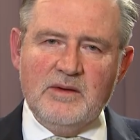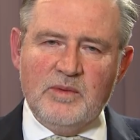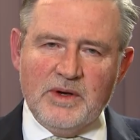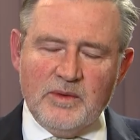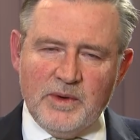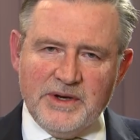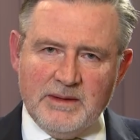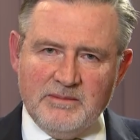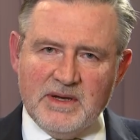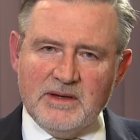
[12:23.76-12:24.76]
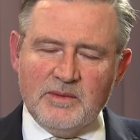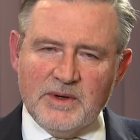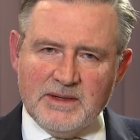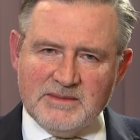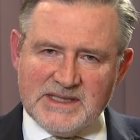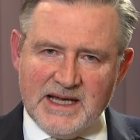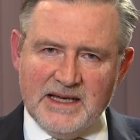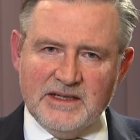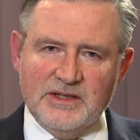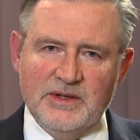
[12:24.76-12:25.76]
What I'm
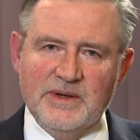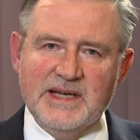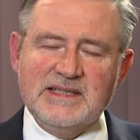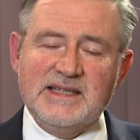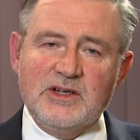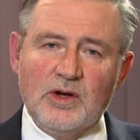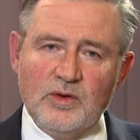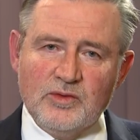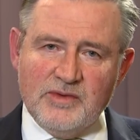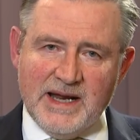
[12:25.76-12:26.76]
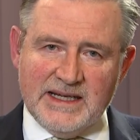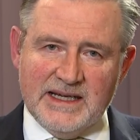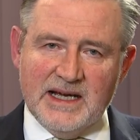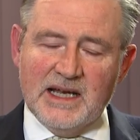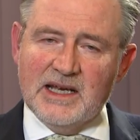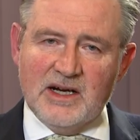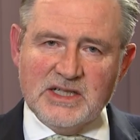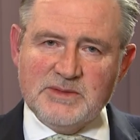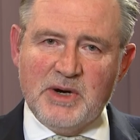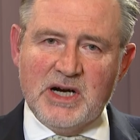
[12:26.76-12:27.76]
saying to you is that already a
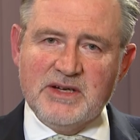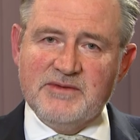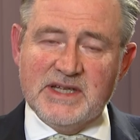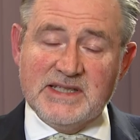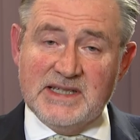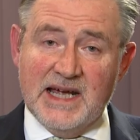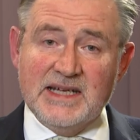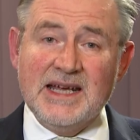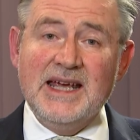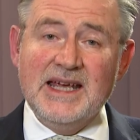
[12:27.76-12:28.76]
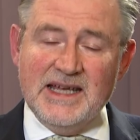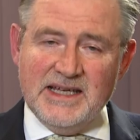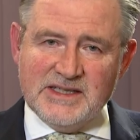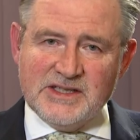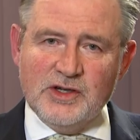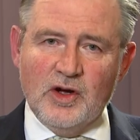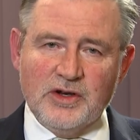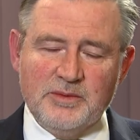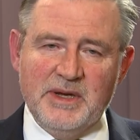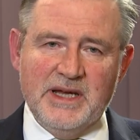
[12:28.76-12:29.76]
large part of this debt is not
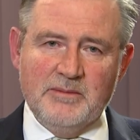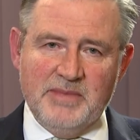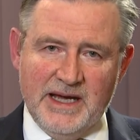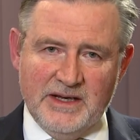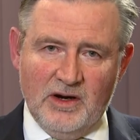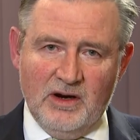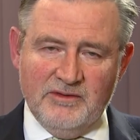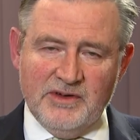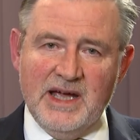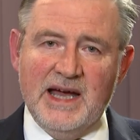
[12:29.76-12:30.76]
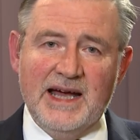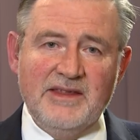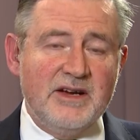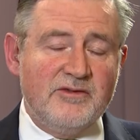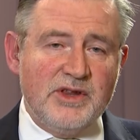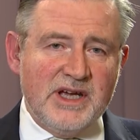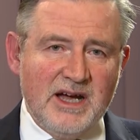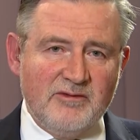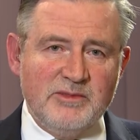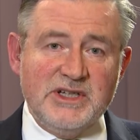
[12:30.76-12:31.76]
being paid off, and therefore the
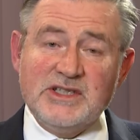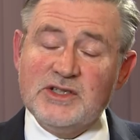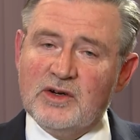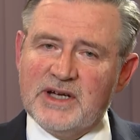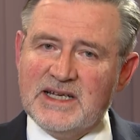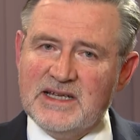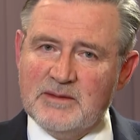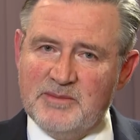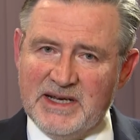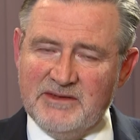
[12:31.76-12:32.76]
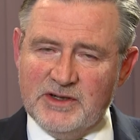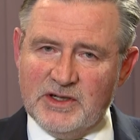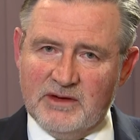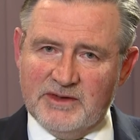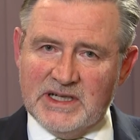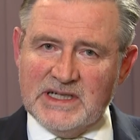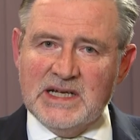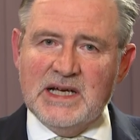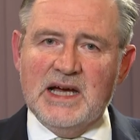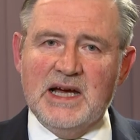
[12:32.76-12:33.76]
government is not getting the benefit of it.
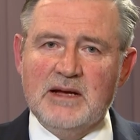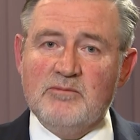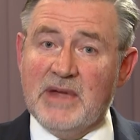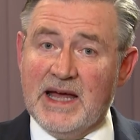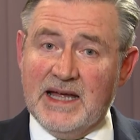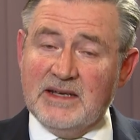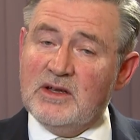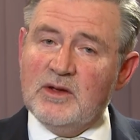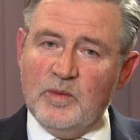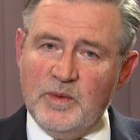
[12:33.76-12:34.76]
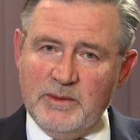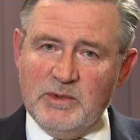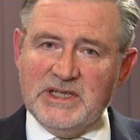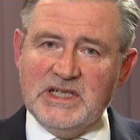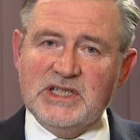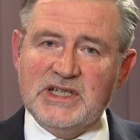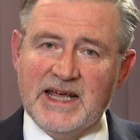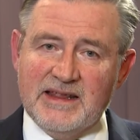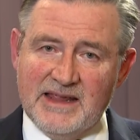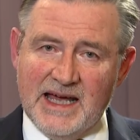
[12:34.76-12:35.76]
And we will need to
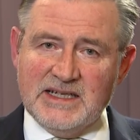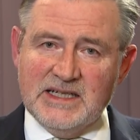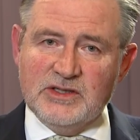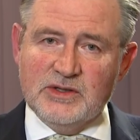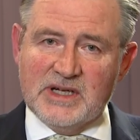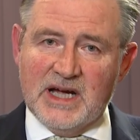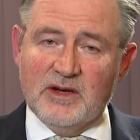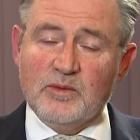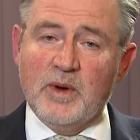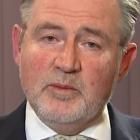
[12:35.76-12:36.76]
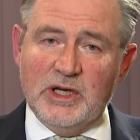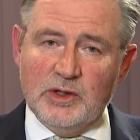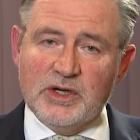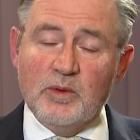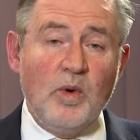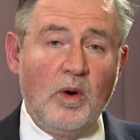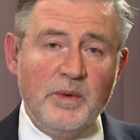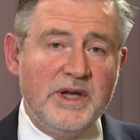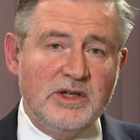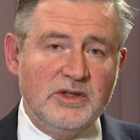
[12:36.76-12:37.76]
take that into account when we look at what
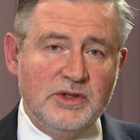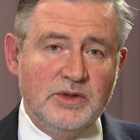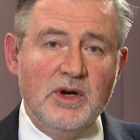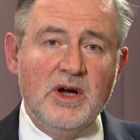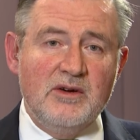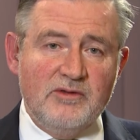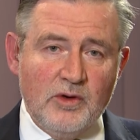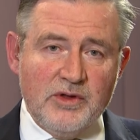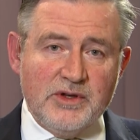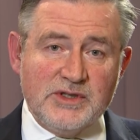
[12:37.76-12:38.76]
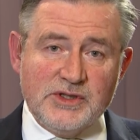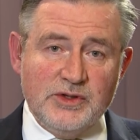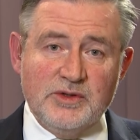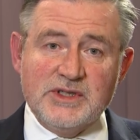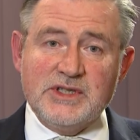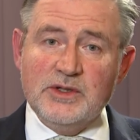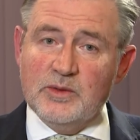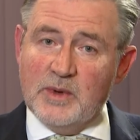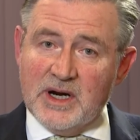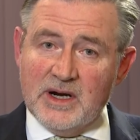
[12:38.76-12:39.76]
we can do for those students
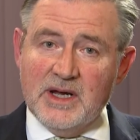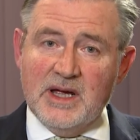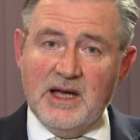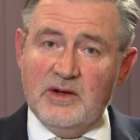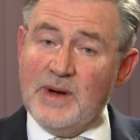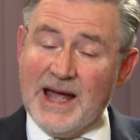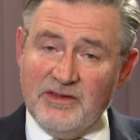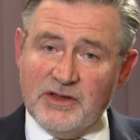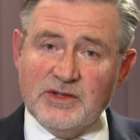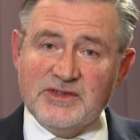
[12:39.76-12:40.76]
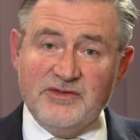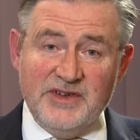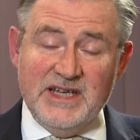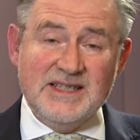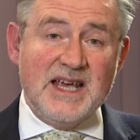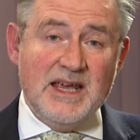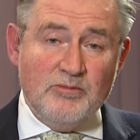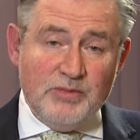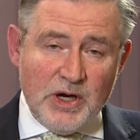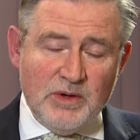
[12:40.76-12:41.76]
who had those fees
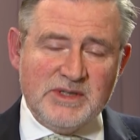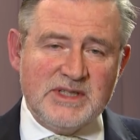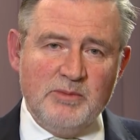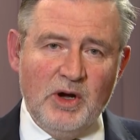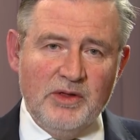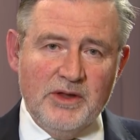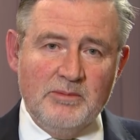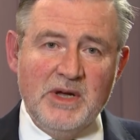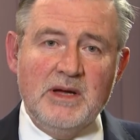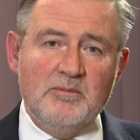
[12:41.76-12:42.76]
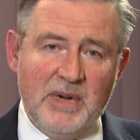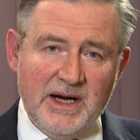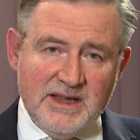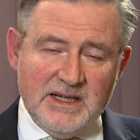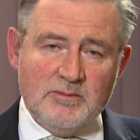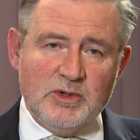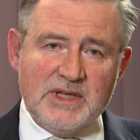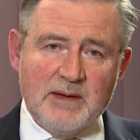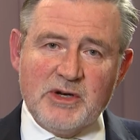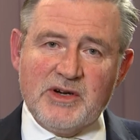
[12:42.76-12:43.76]
imposed upon them by the Liberal
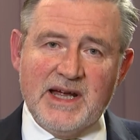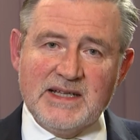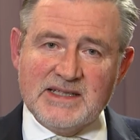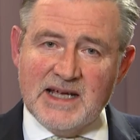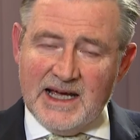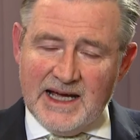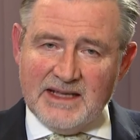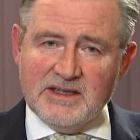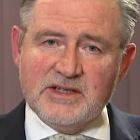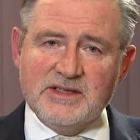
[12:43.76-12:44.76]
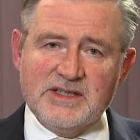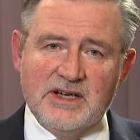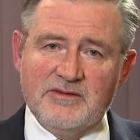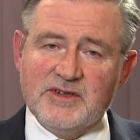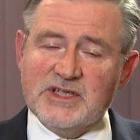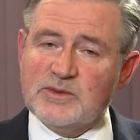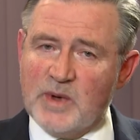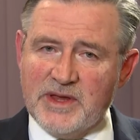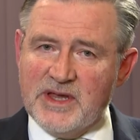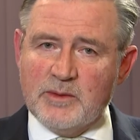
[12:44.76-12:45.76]
Democrats and the Conservatives
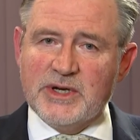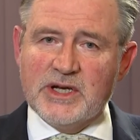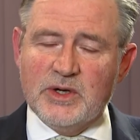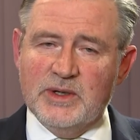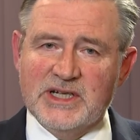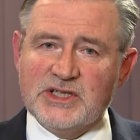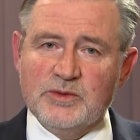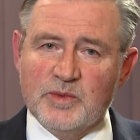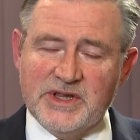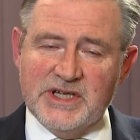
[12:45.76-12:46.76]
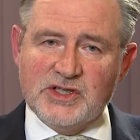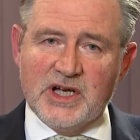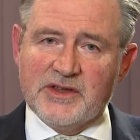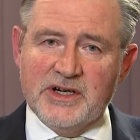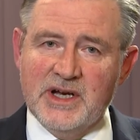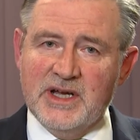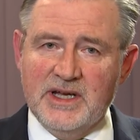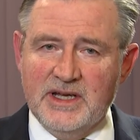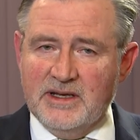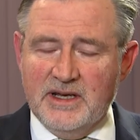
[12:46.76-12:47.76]
when they were in coalition with each other
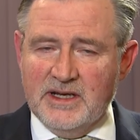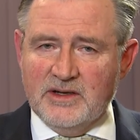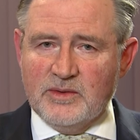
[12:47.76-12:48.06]
in 2010